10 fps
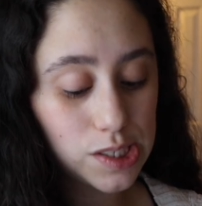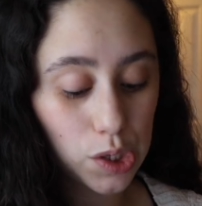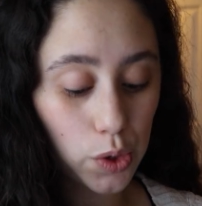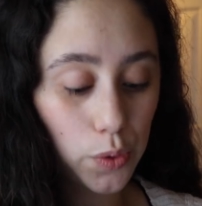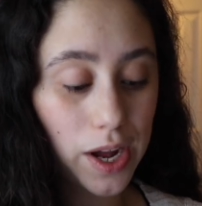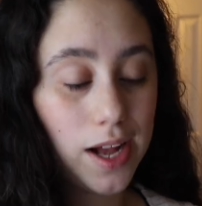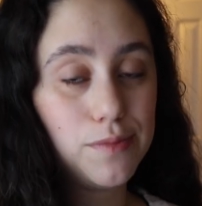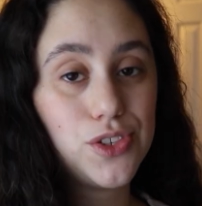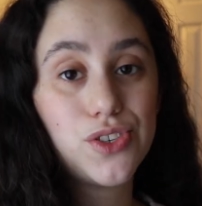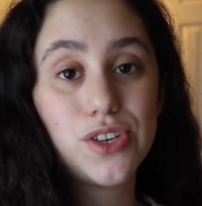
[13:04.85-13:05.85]
so
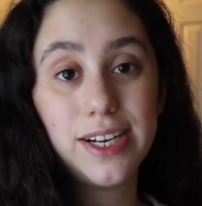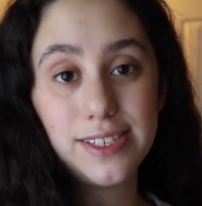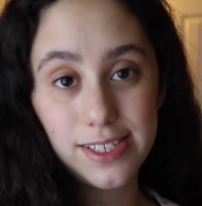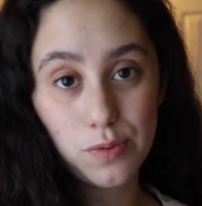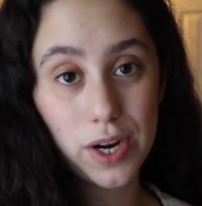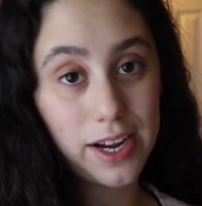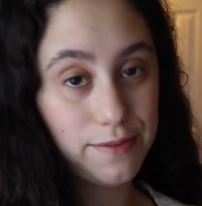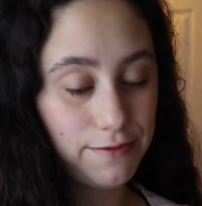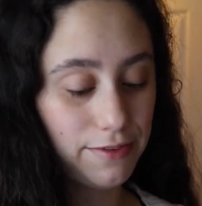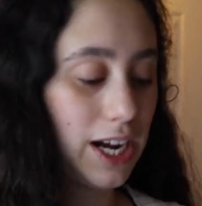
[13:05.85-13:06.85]
I'm just trying to see what I
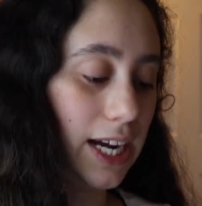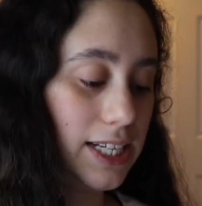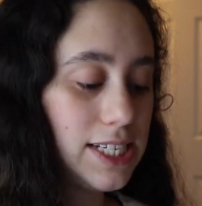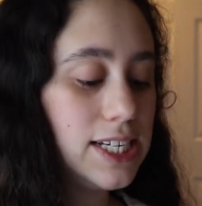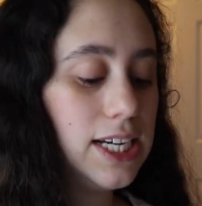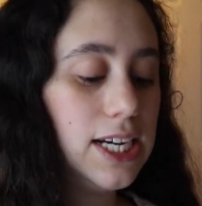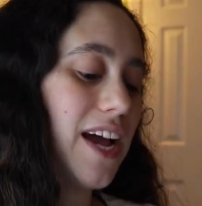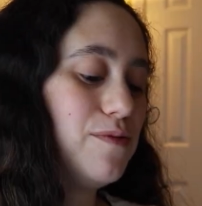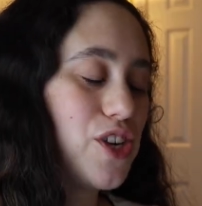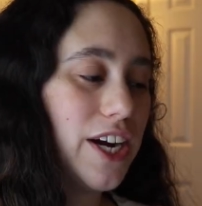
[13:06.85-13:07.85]
can find.
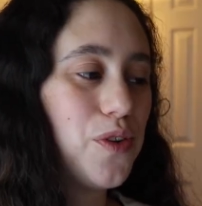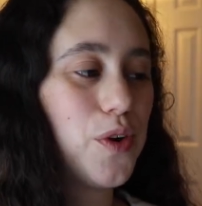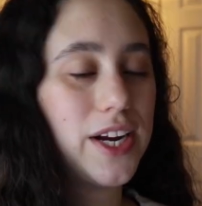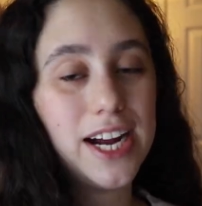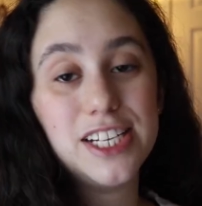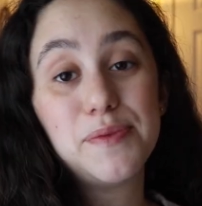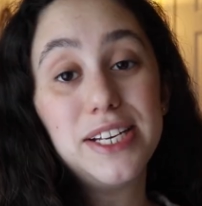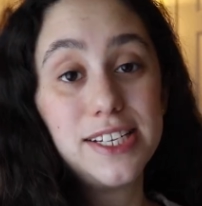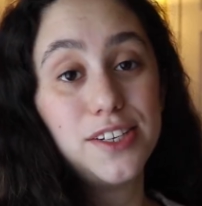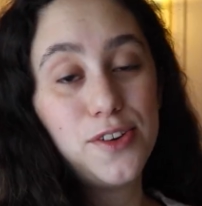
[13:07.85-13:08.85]
I'm trying to organize
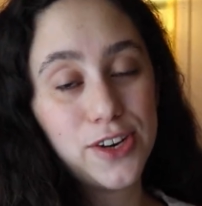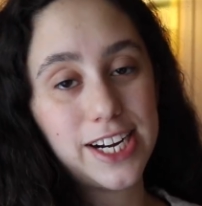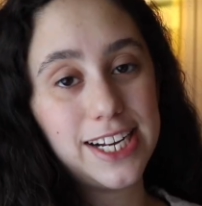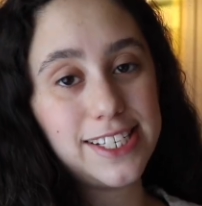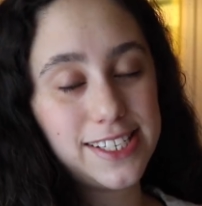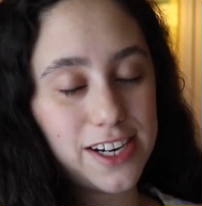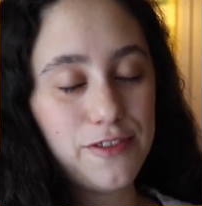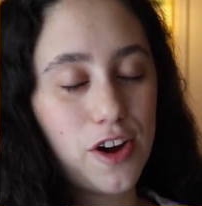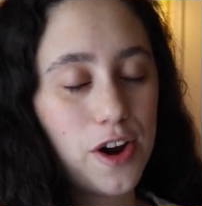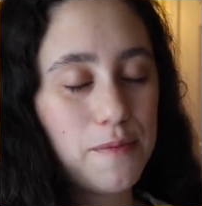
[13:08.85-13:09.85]
the
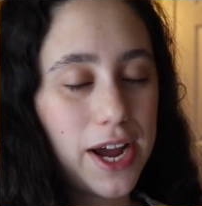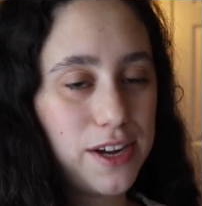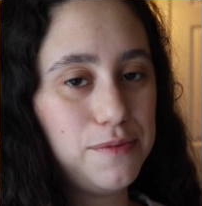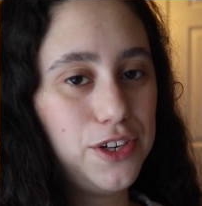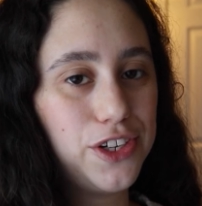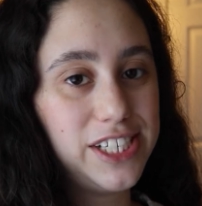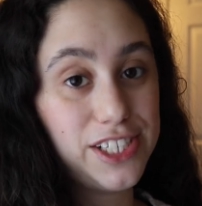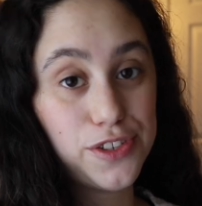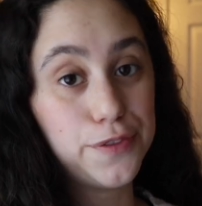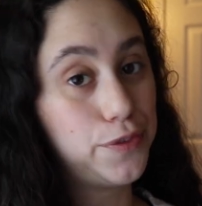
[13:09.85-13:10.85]
stuff on my computer
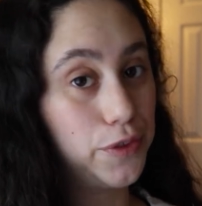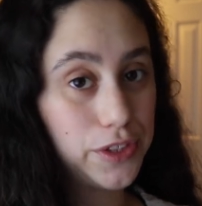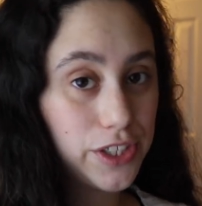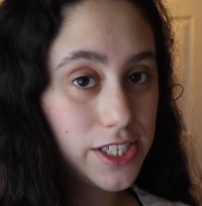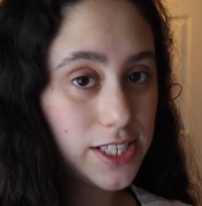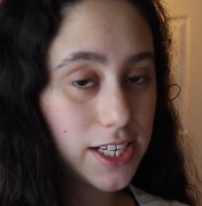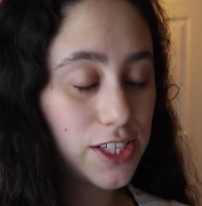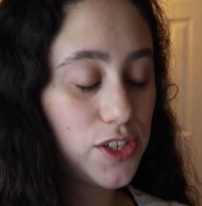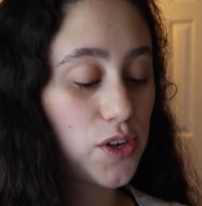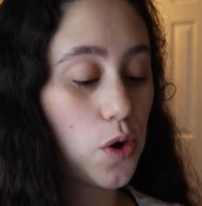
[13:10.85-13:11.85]
into folders.
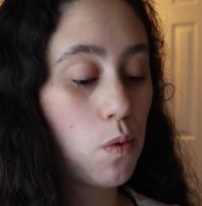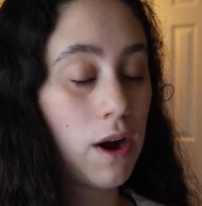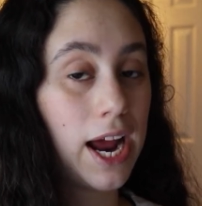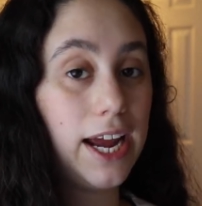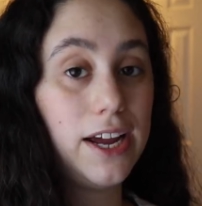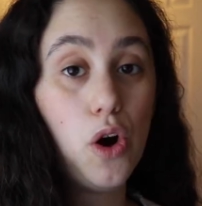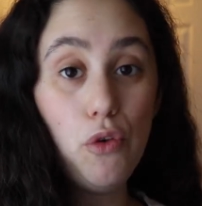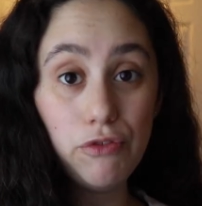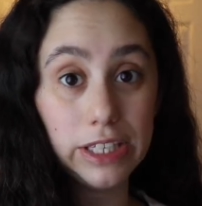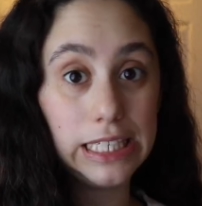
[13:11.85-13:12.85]
So when I
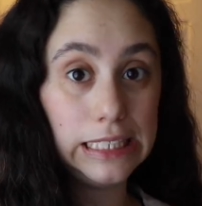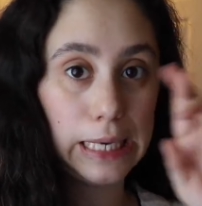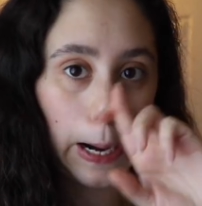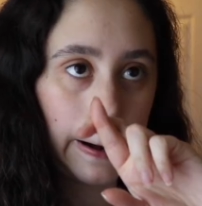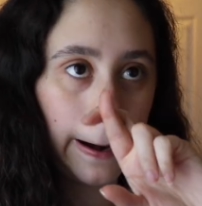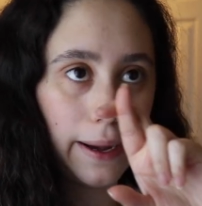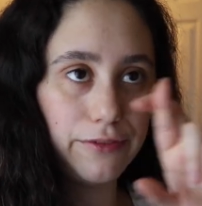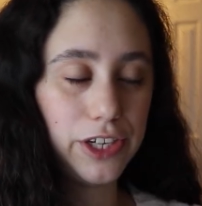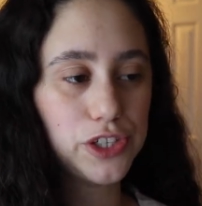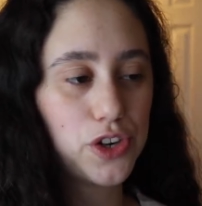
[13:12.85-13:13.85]
hopefully,
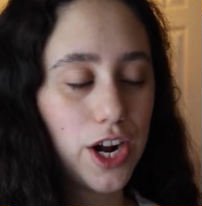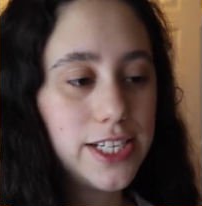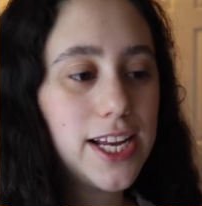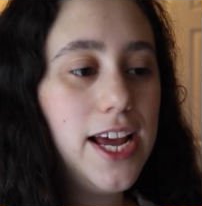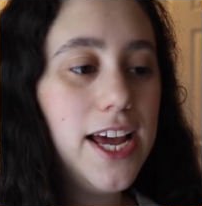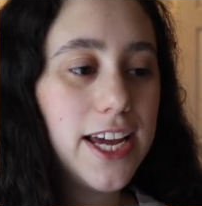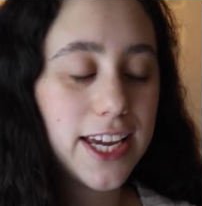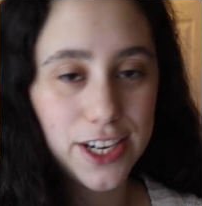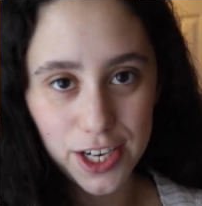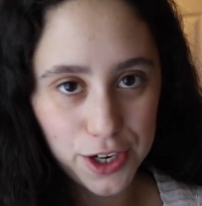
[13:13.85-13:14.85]
fingers crossed,
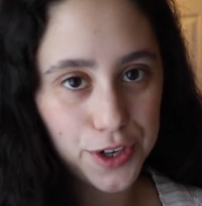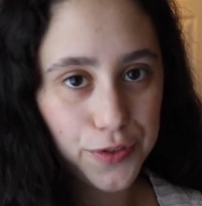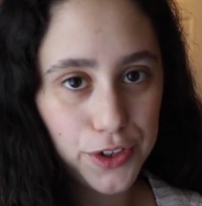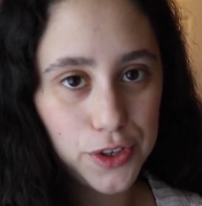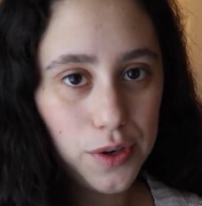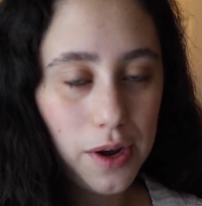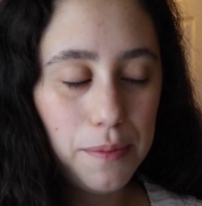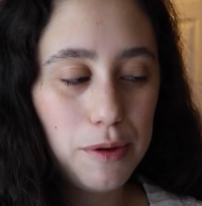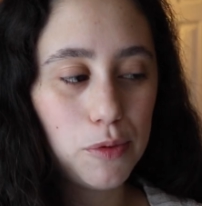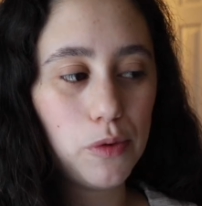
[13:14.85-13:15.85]
get an interview,
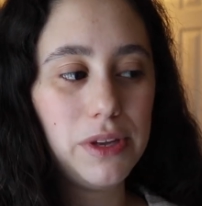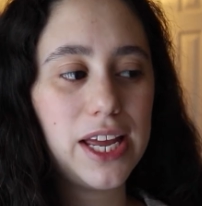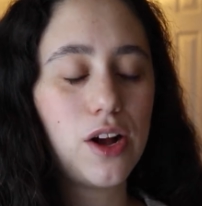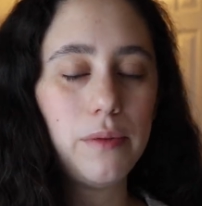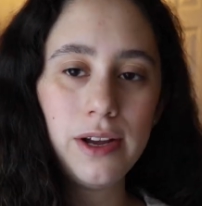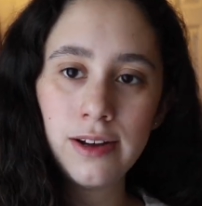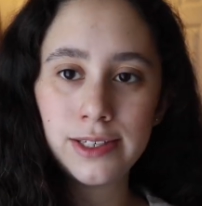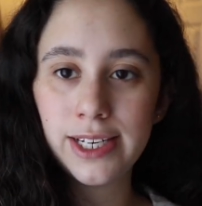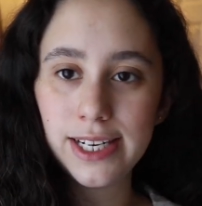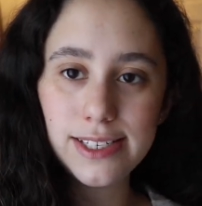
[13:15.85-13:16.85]
people will be like, "Oh my
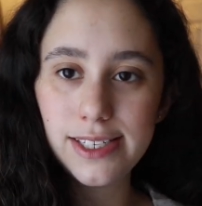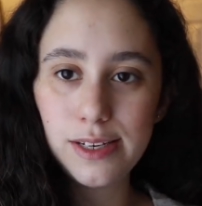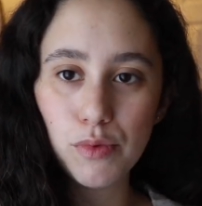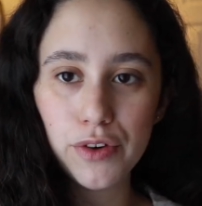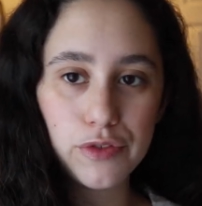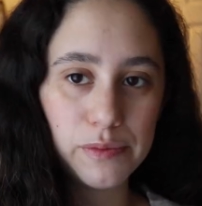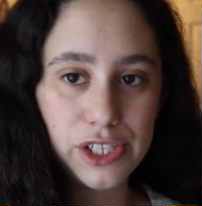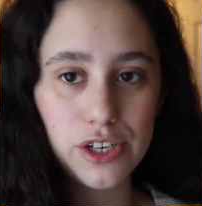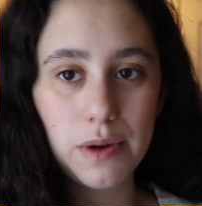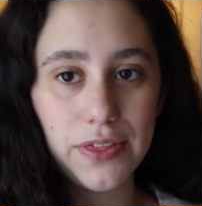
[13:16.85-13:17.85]
God, can I see more
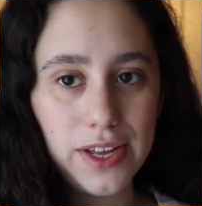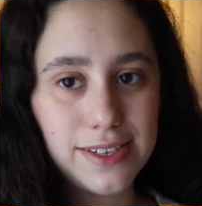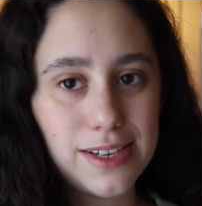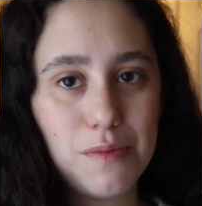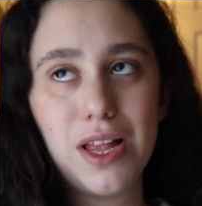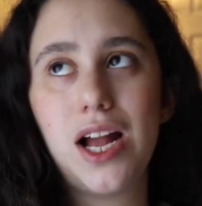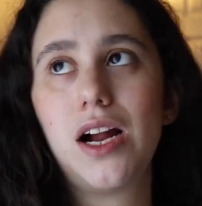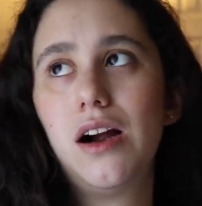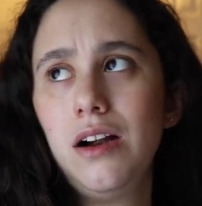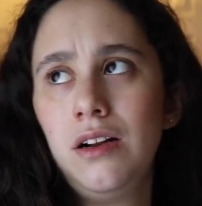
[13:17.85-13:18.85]
information about this?" And I'll be
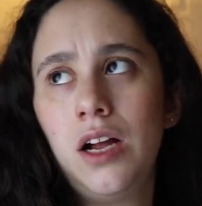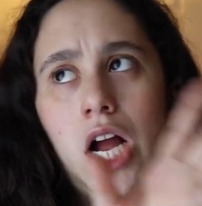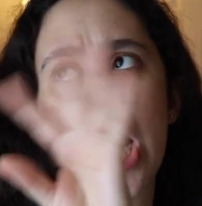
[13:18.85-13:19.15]
like, "Girl,